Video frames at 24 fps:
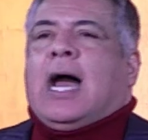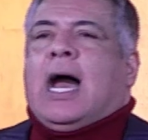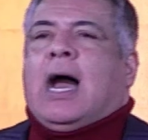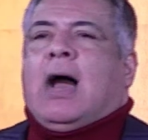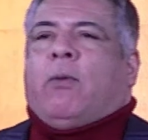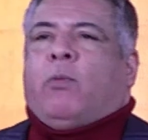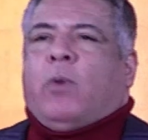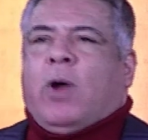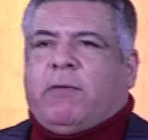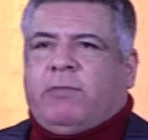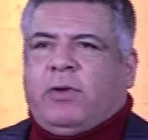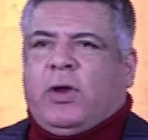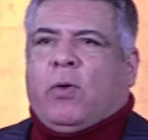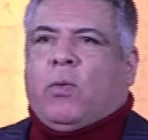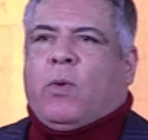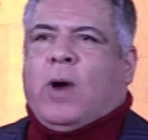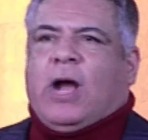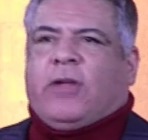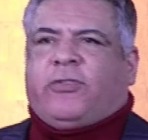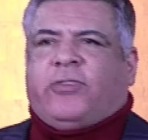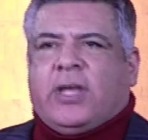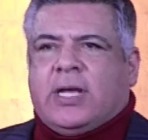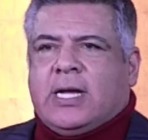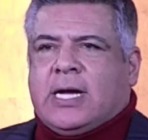wherever you're
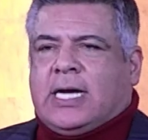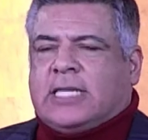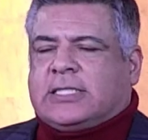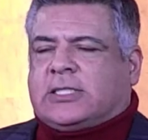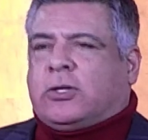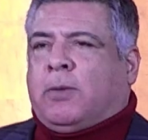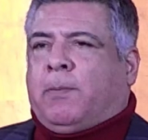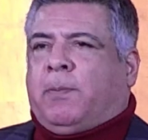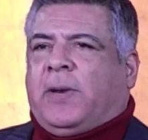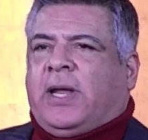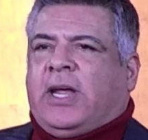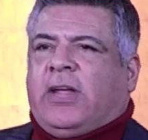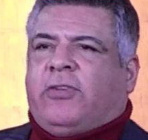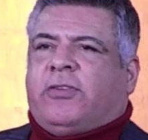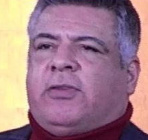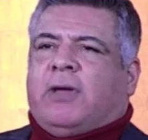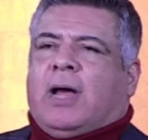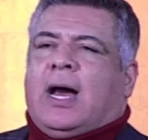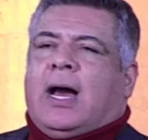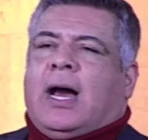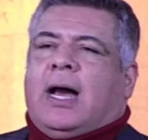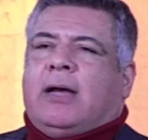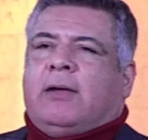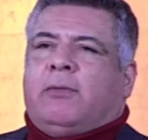watching us, to please
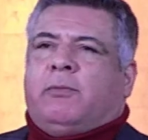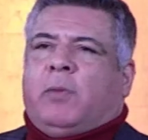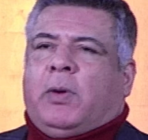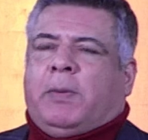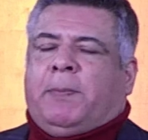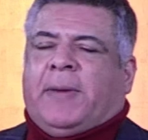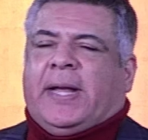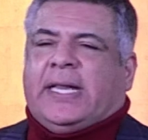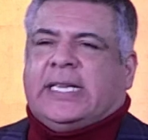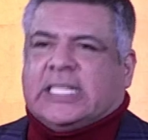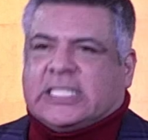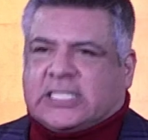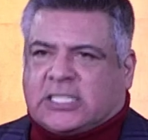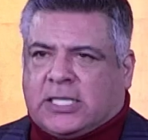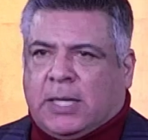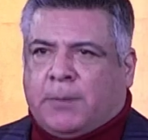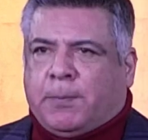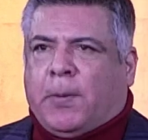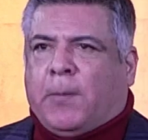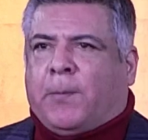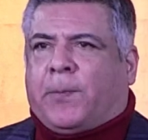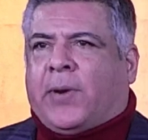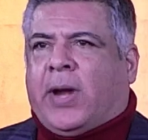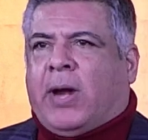repeat this simple
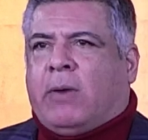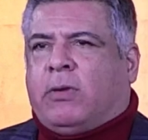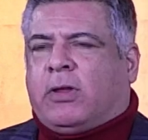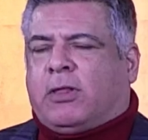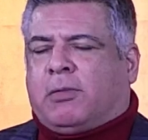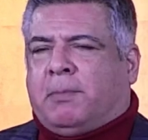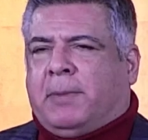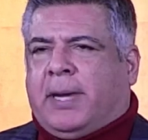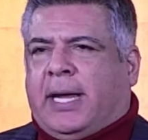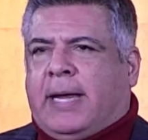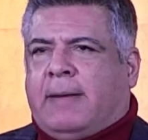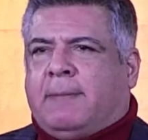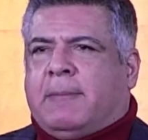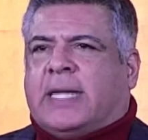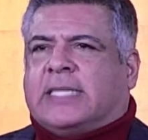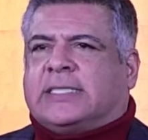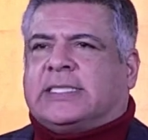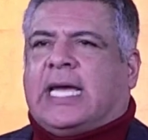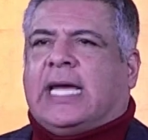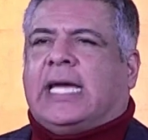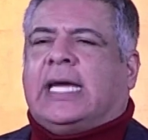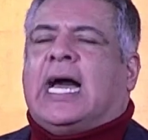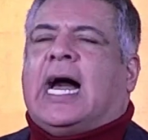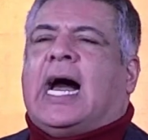prayer with me and
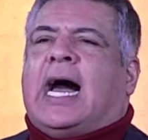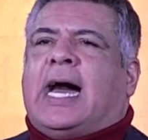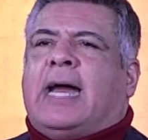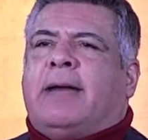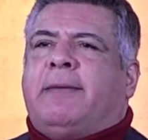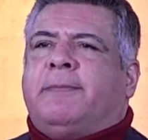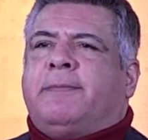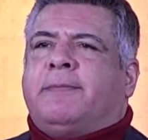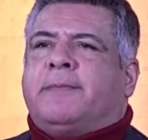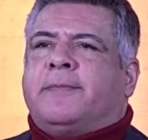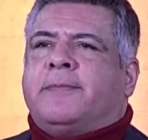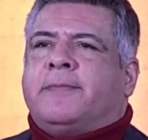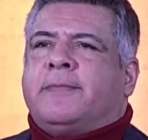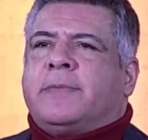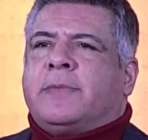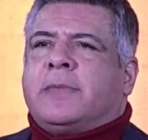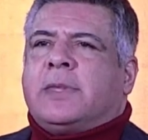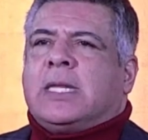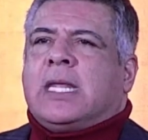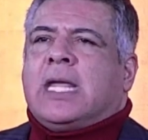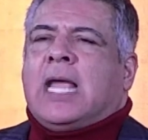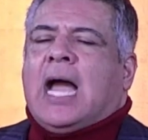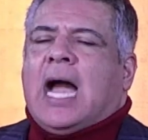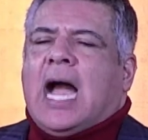say, God,
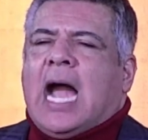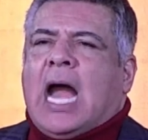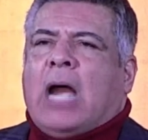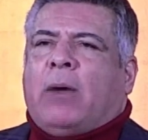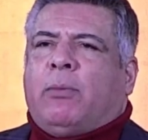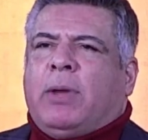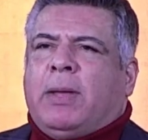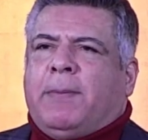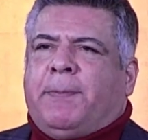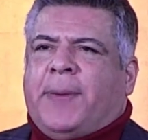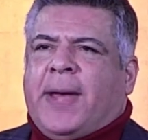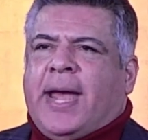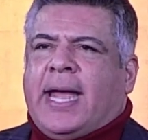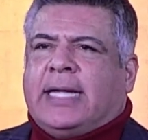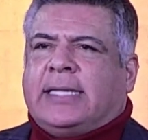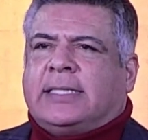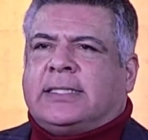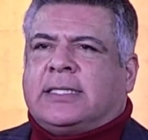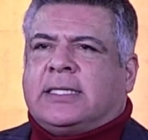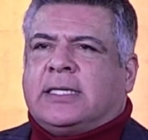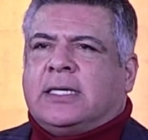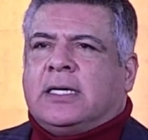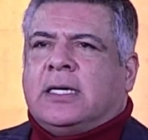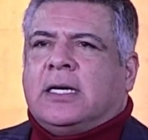I repent
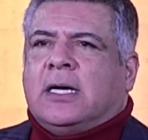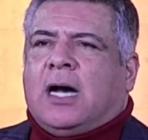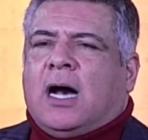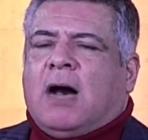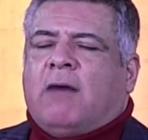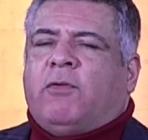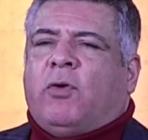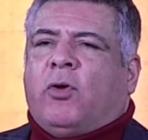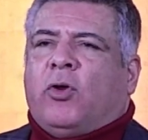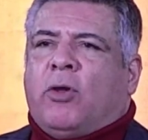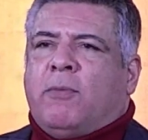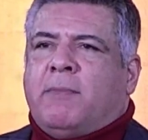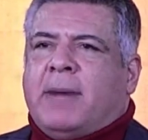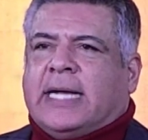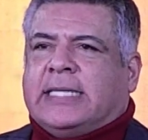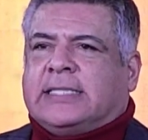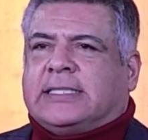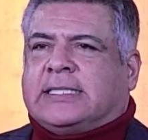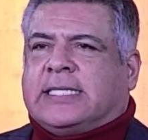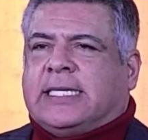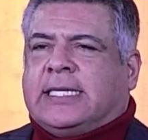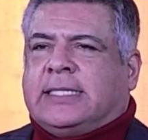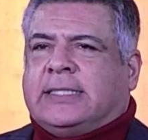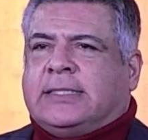of all of my
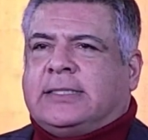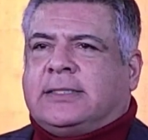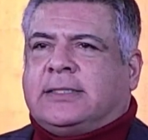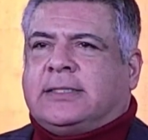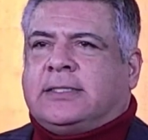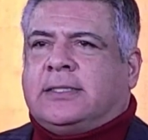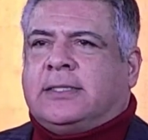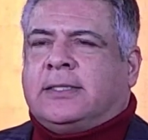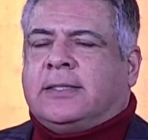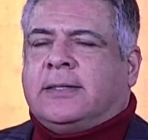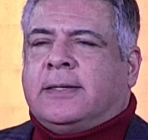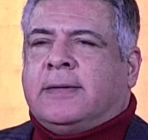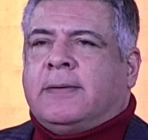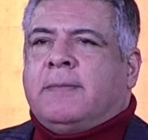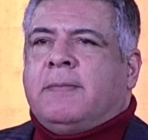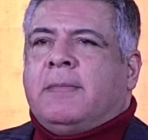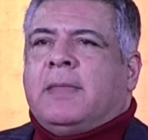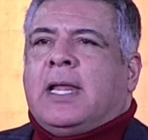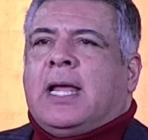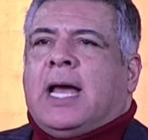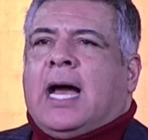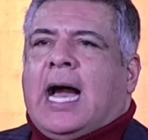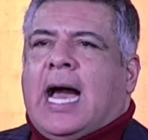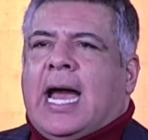sins.
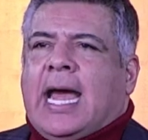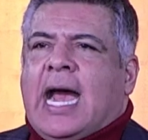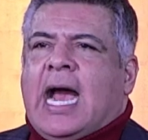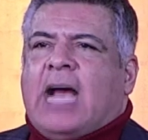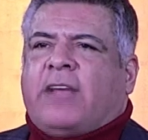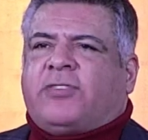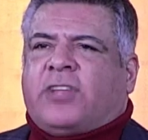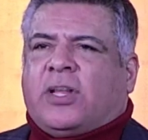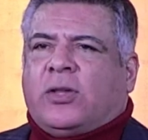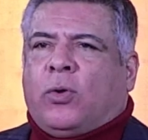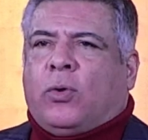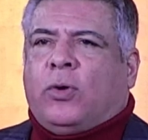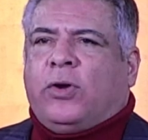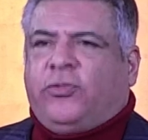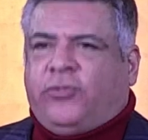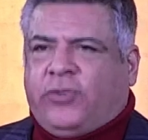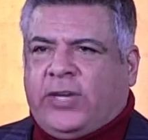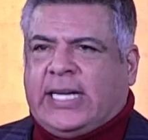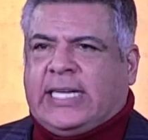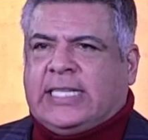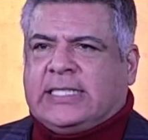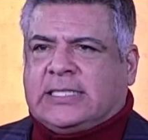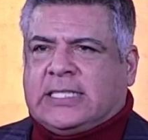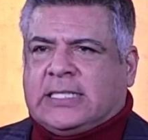I ask the Lord
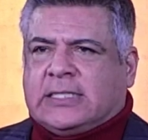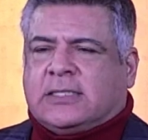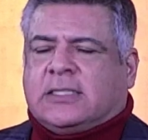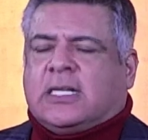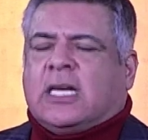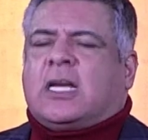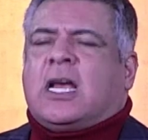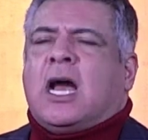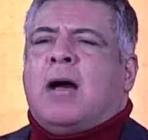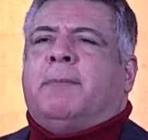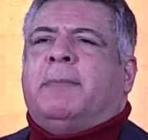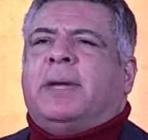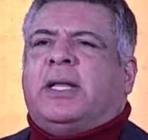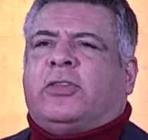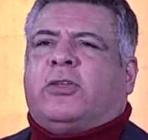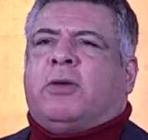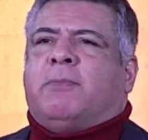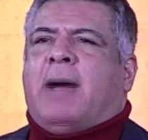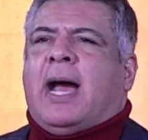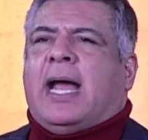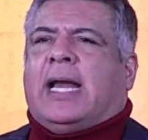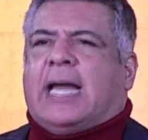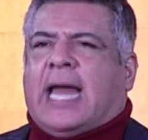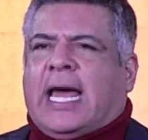Jesus to come into
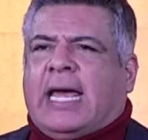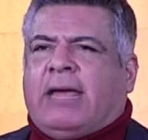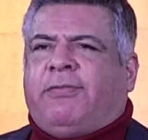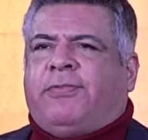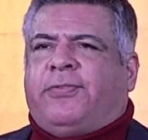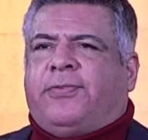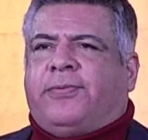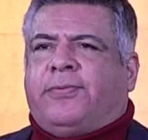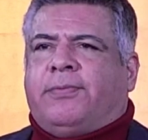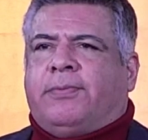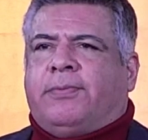my life,